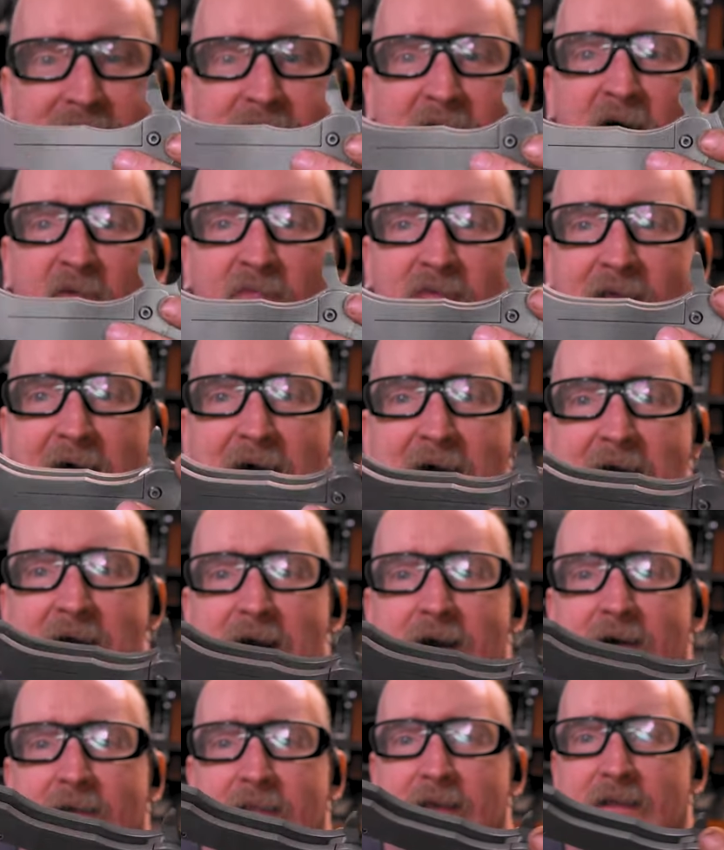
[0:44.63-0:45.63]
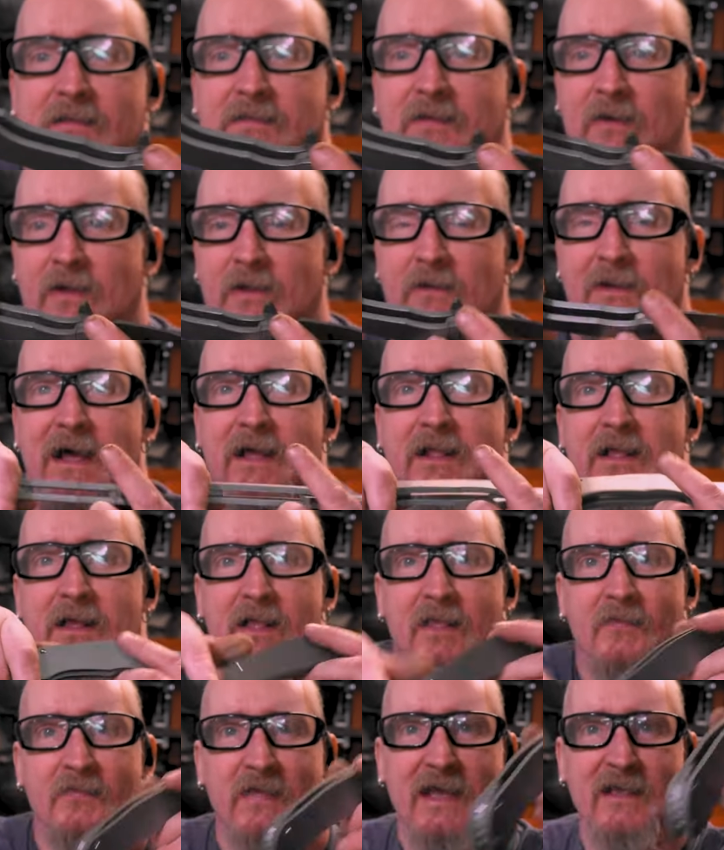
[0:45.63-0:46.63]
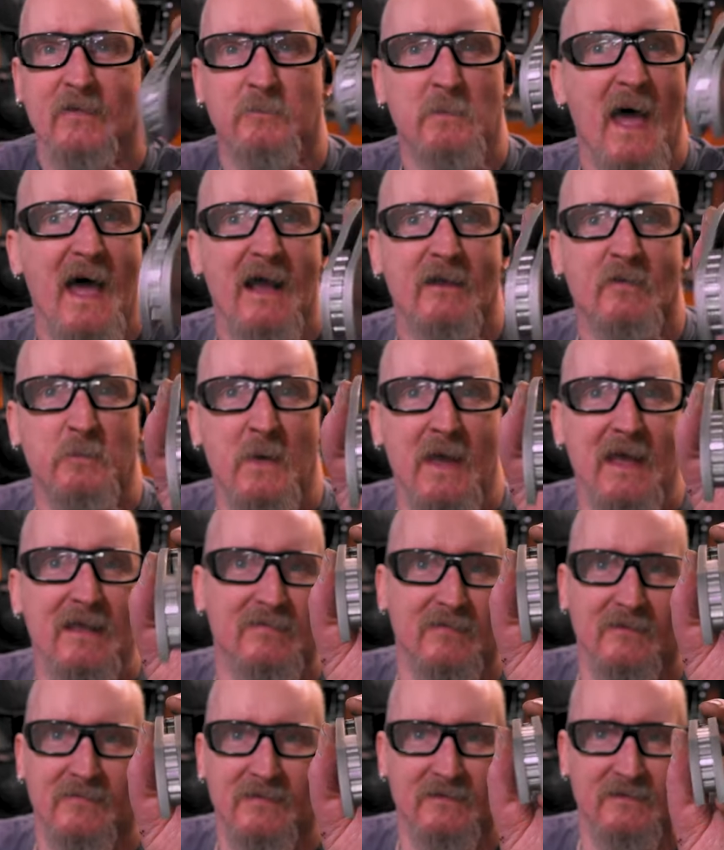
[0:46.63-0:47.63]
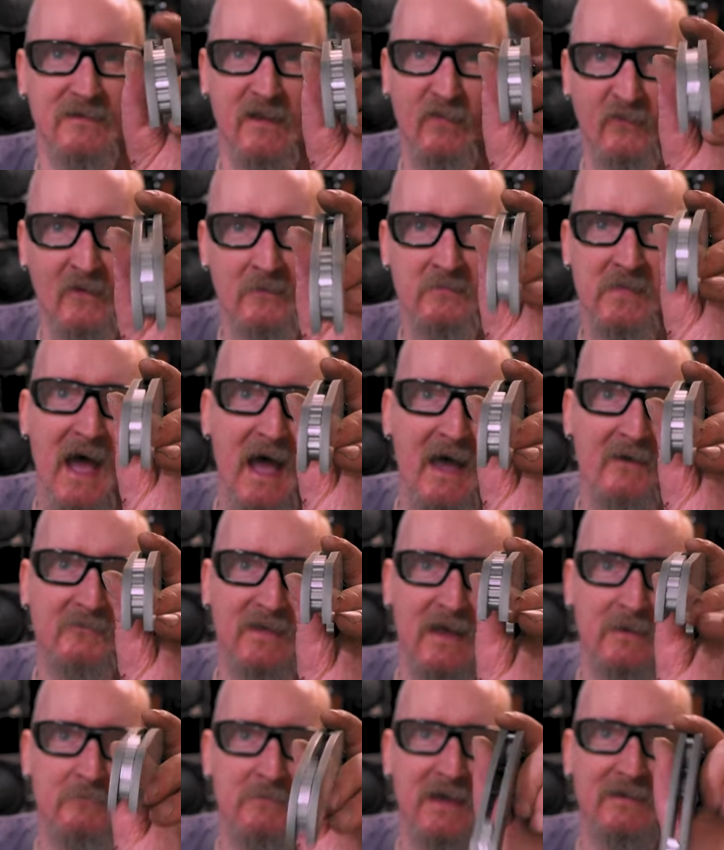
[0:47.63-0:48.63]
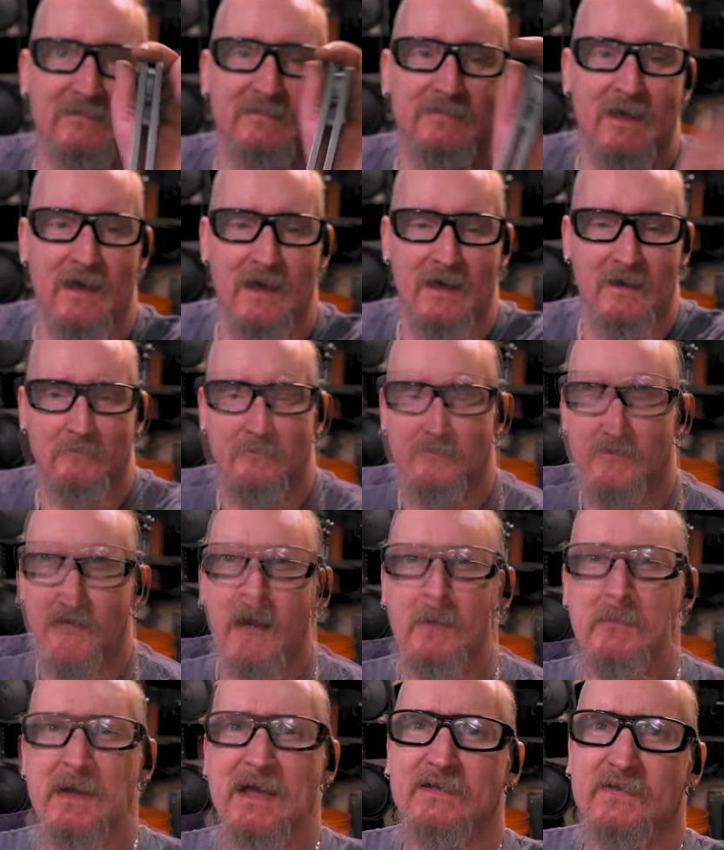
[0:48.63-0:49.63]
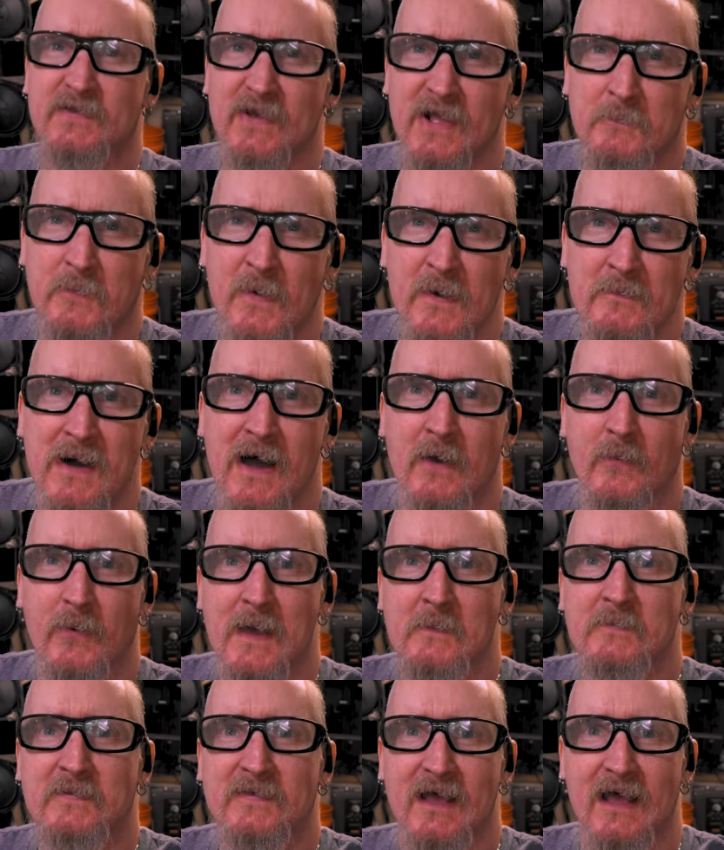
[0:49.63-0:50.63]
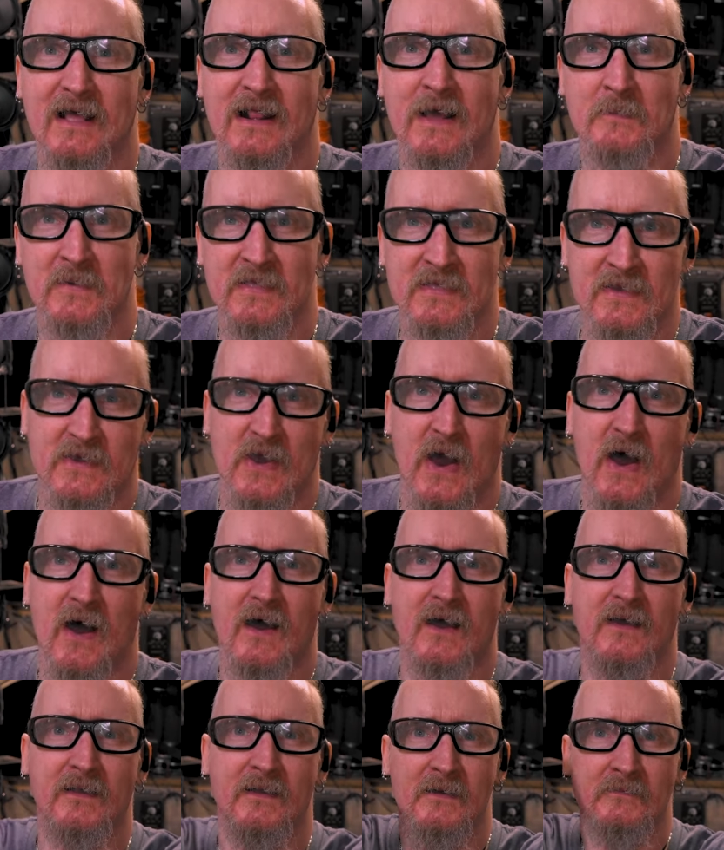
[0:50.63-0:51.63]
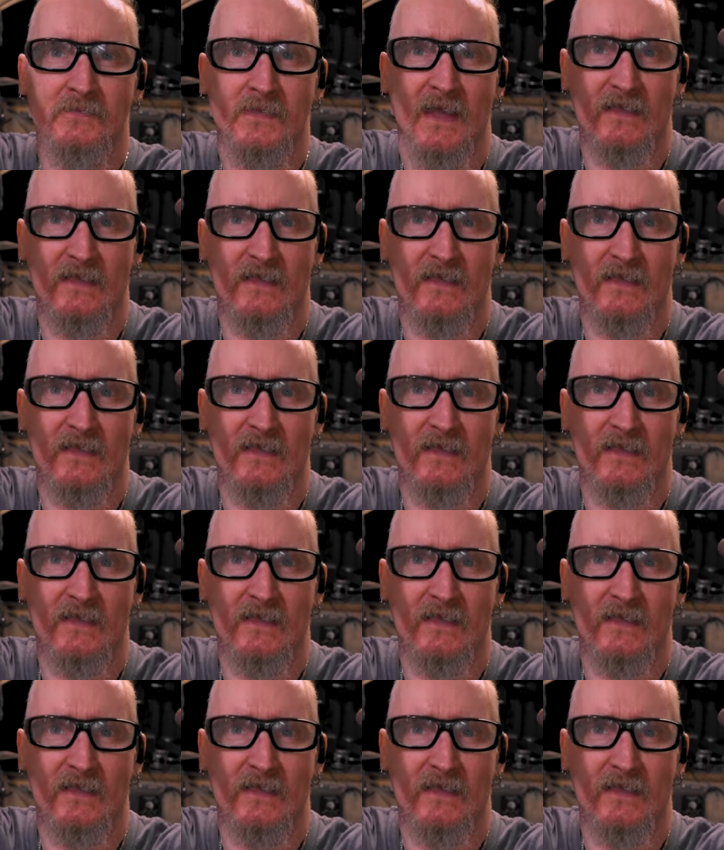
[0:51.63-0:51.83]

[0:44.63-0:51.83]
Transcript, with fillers: stuff down and turn around. These back spacers are just from knives I messed up. I'll make sure to put my website up in the card.